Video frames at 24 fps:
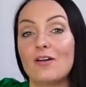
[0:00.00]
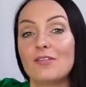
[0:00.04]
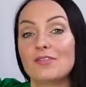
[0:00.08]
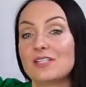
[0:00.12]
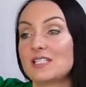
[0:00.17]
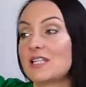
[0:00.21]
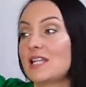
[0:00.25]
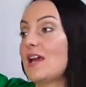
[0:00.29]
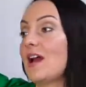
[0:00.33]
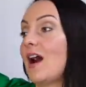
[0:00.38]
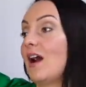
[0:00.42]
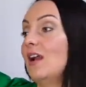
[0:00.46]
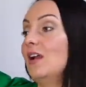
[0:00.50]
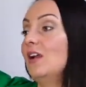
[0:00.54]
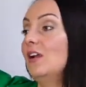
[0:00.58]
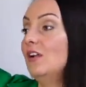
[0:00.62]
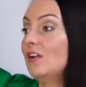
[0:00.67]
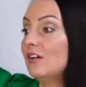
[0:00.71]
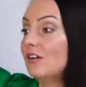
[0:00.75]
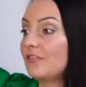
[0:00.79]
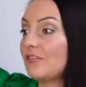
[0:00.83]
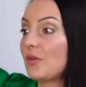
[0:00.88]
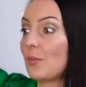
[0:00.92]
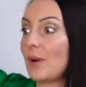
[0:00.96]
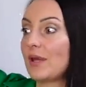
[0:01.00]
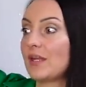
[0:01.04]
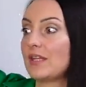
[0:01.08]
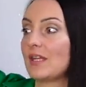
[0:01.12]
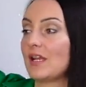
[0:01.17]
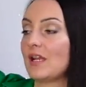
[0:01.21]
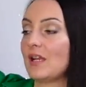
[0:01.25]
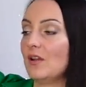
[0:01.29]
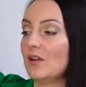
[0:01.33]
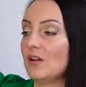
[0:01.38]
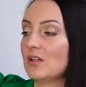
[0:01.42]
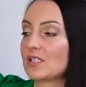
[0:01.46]
Obviously, I love the way
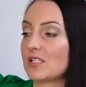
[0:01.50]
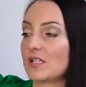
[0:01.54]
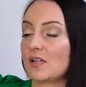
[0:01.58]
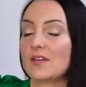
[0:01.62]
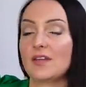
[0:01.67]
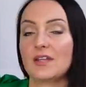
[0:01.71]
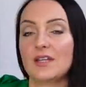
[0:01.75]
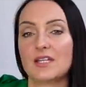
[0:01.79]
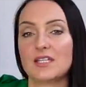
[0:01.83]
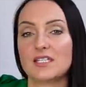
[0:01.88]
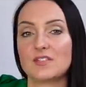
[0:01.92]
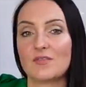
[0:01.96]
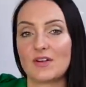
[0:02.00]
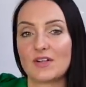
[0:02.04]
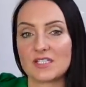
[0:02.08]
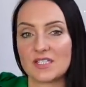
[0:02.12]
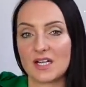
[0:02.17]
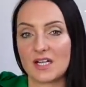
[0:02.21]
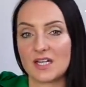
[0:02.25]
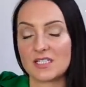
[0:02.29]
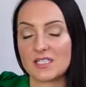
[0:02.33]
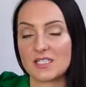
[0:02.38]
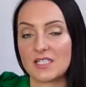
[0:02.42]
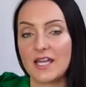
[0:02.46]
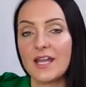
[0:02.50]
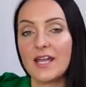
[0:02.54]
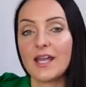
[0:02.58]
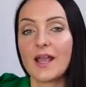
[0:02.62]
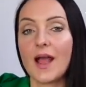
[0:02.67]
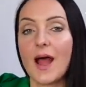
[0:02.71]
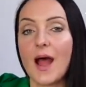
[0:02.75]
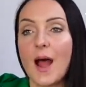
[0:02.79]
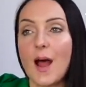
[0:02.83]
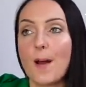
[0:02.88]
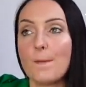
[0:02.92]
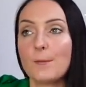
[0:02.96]
that it looks. I think it's fantastic,